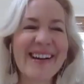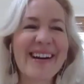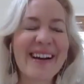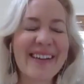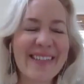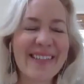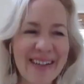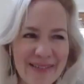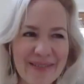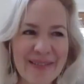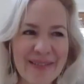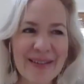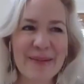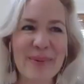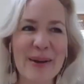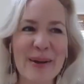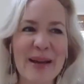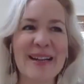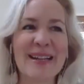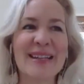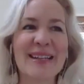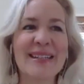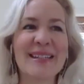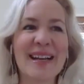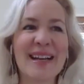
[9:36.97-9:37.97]
I'm having a
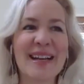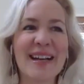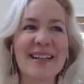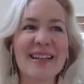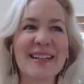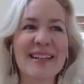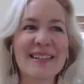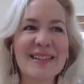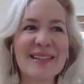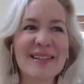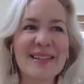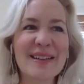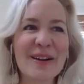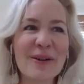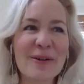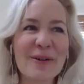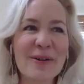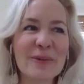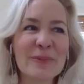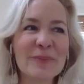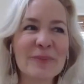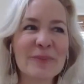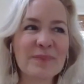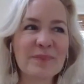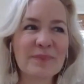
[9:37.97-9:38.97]
panic attack.
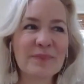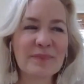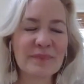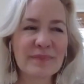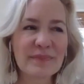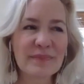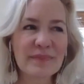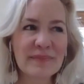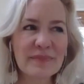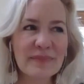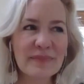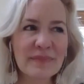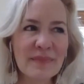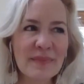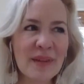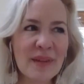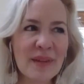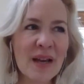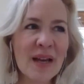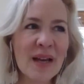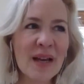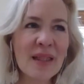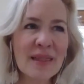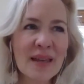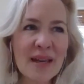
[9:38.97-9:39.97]
So
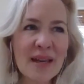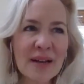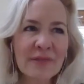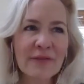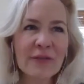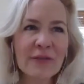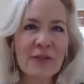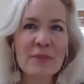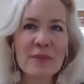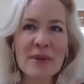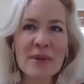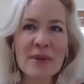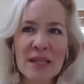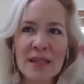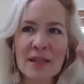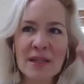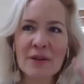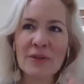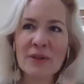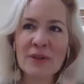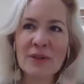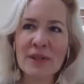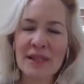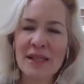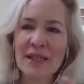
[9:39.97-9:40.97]
I think for me,
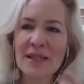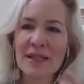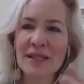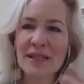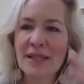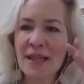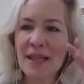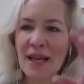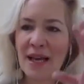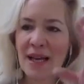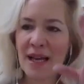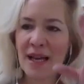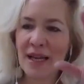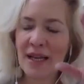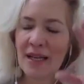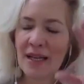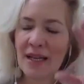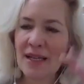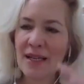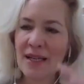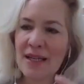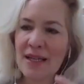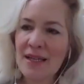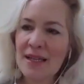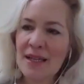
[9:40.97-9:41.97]
there was this like
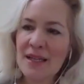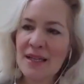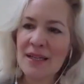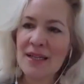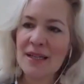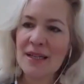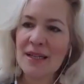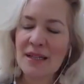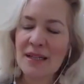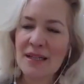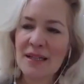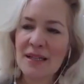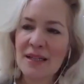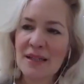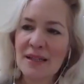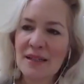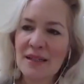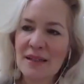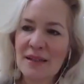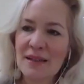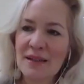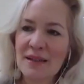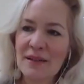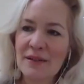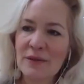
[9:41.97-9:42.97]

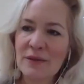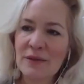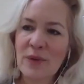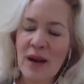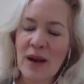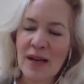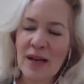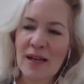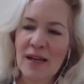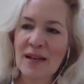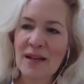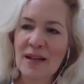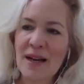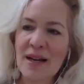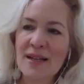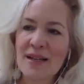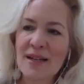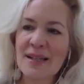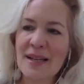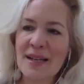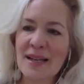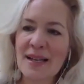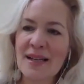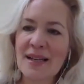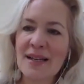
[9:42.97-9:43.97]

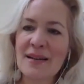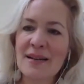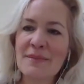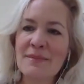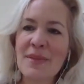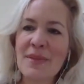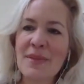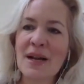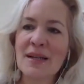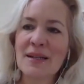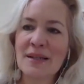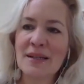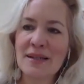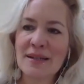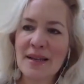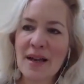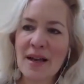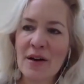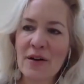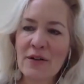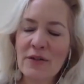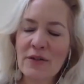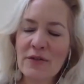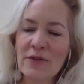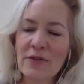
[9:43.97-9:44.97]
recognizing it in
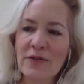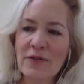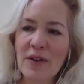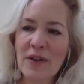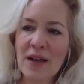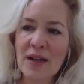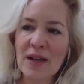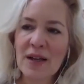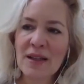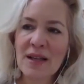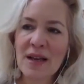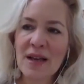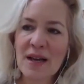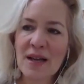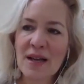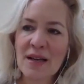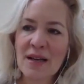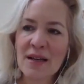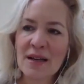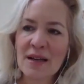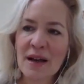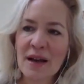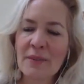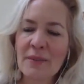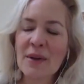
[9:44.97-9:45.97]
myself. And
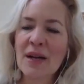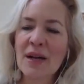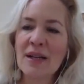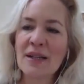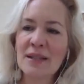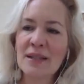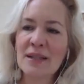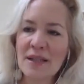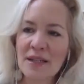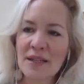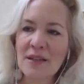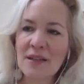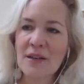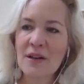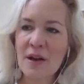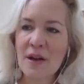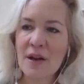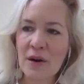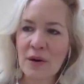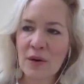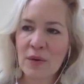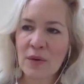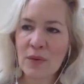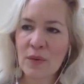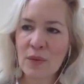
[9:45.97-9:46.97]
then, I did
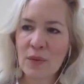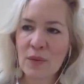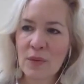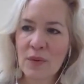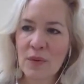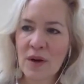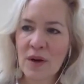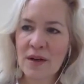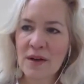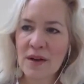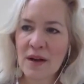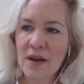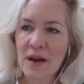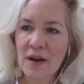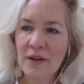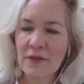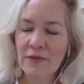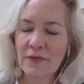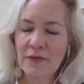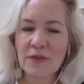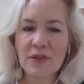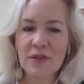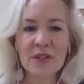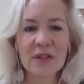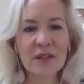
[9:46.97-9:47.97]
know
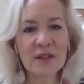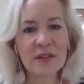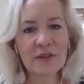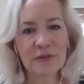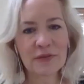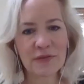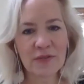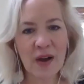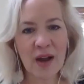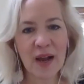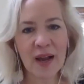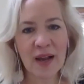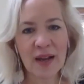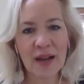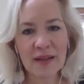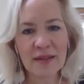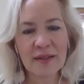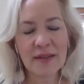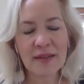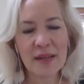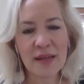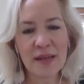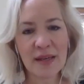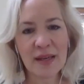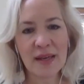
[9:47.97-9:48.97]
enough to
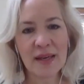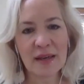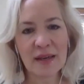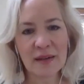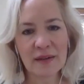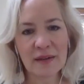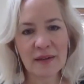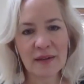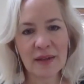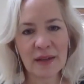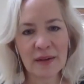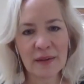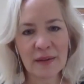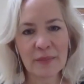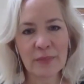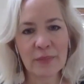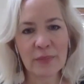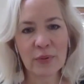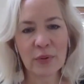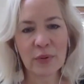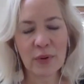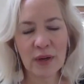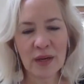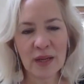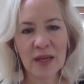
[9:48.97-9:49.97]
seek healing
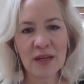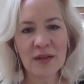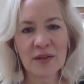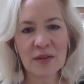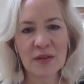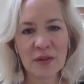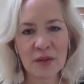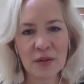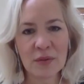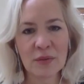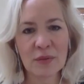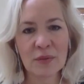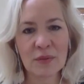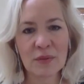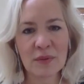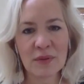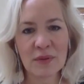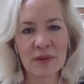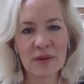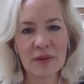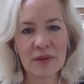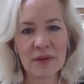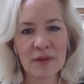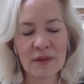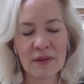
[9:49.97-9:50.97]
pretty
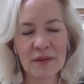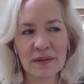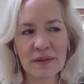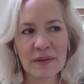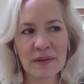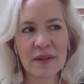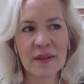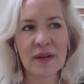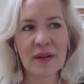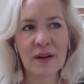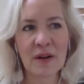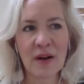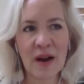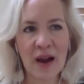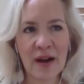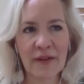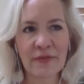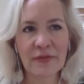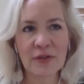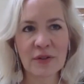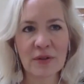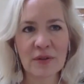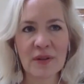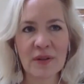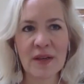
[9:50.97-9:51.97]
soon
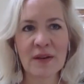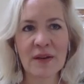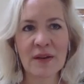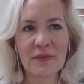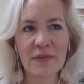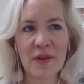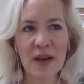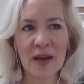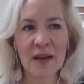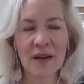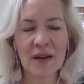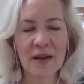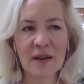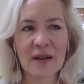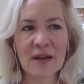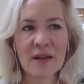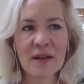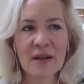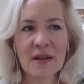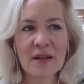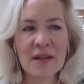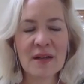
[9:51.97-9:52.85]
thereafter the event,